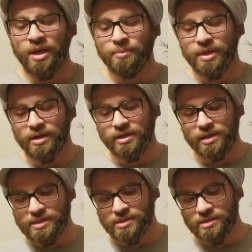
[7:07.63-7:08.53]

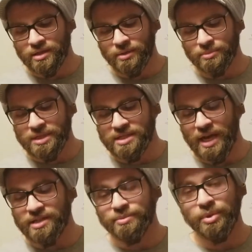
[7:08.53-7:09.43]
Because
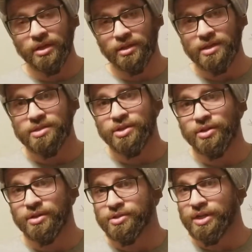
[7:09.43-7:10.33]
besides appealing to
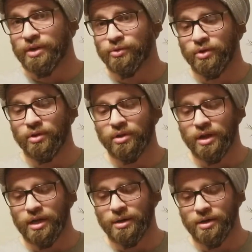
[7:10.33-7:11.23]
your
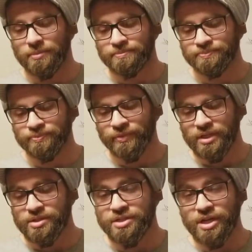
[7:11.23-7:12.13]

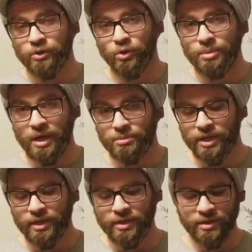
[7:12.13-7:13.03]
the general public